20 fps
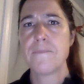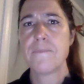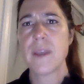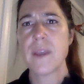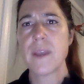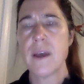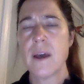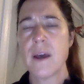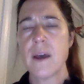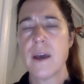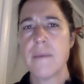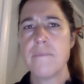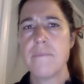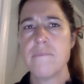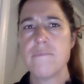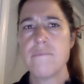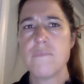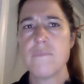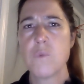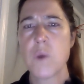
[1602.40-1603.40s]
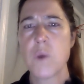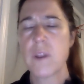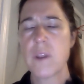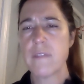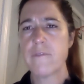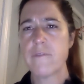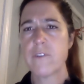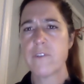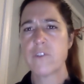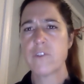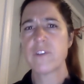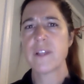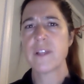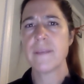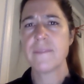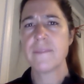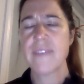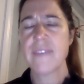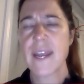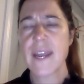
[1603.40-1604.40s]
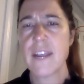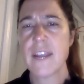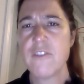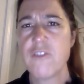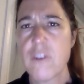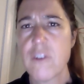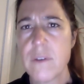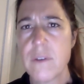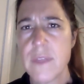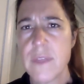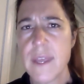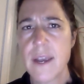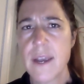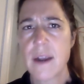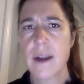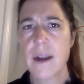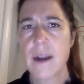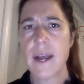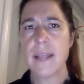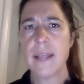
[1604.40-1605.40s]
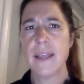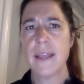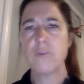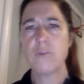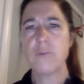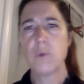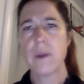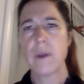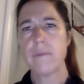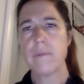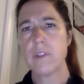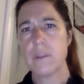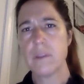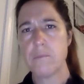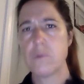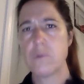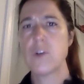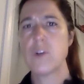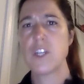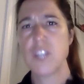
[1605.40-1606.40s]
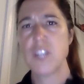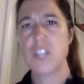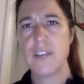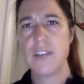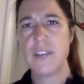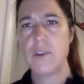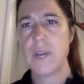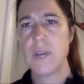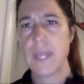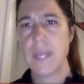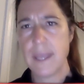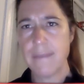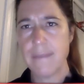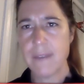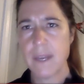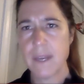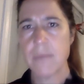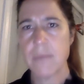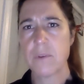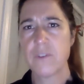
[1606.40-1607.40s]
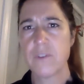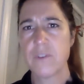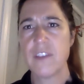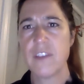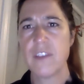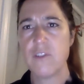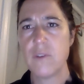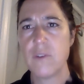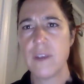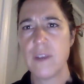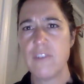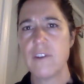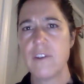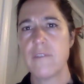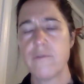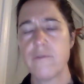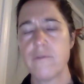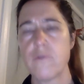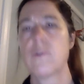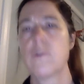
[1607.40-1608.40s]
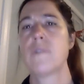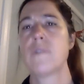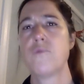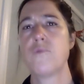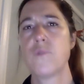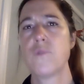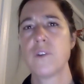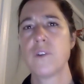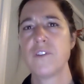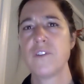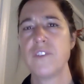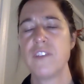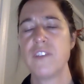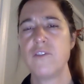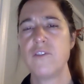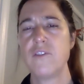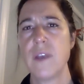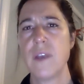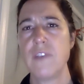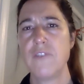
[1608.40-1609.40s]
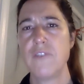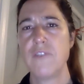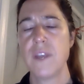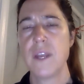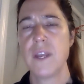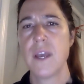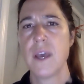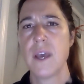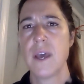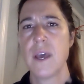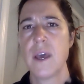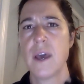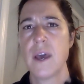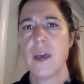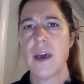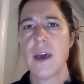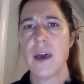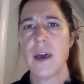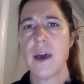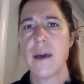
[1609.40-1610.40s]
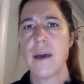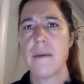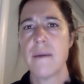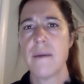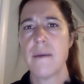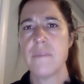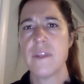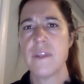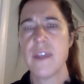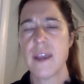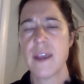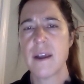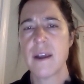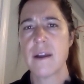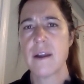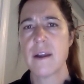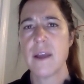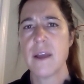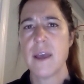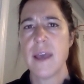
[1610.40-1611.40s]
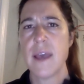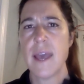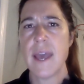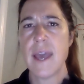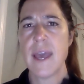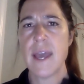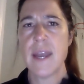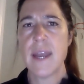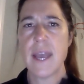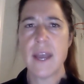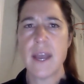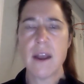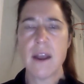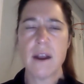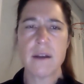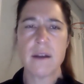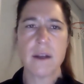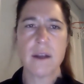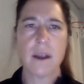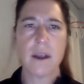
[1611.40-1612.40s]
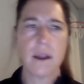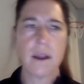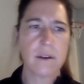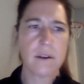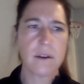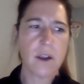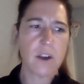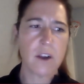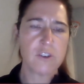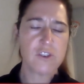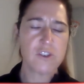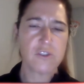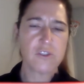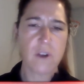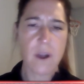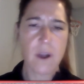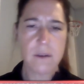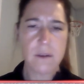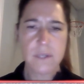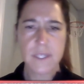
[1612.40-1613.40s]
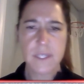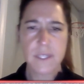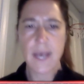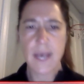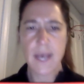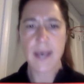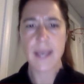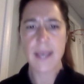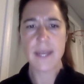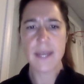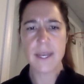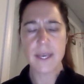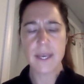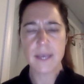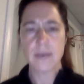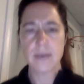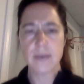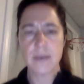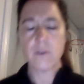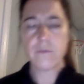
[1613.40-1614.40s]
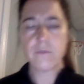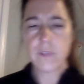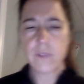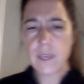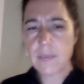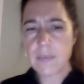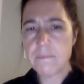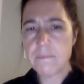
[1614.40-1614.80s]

one of the first clips that I showed there, unless we're able to push into an even number situation, a 4-on-4 situation there, and our strong side. Hopefully, you can